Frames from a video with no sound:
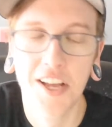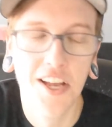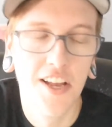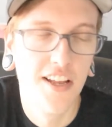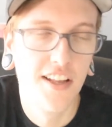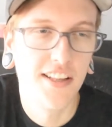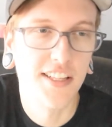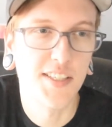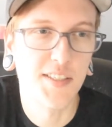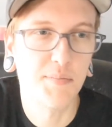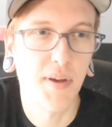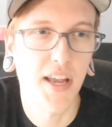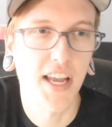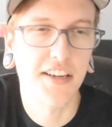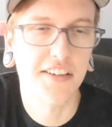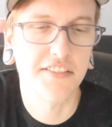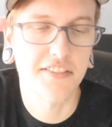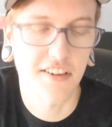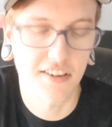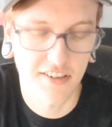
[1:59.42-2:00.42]
these
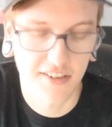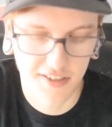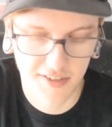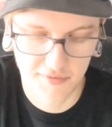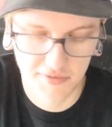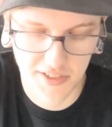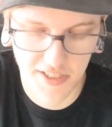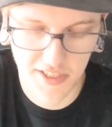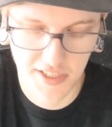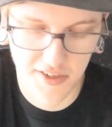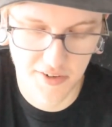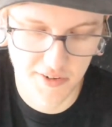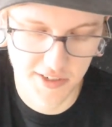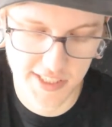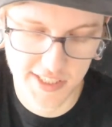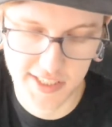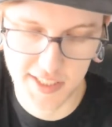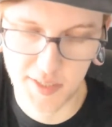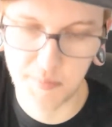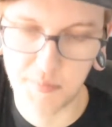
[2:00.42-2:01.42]
bags are really
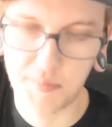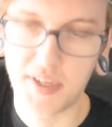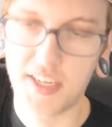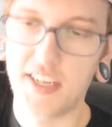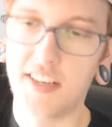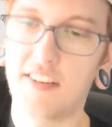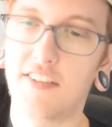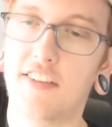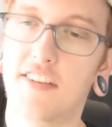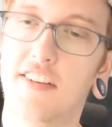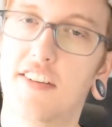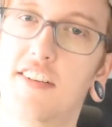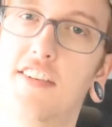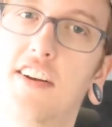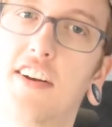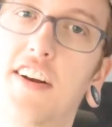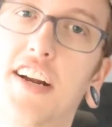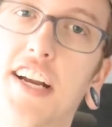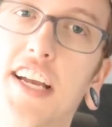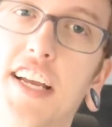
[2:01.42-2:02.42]
noisy, but
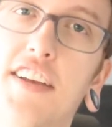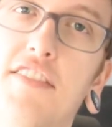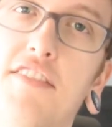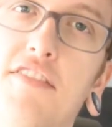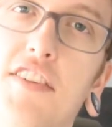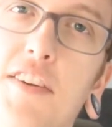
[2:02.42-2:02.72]
alright, what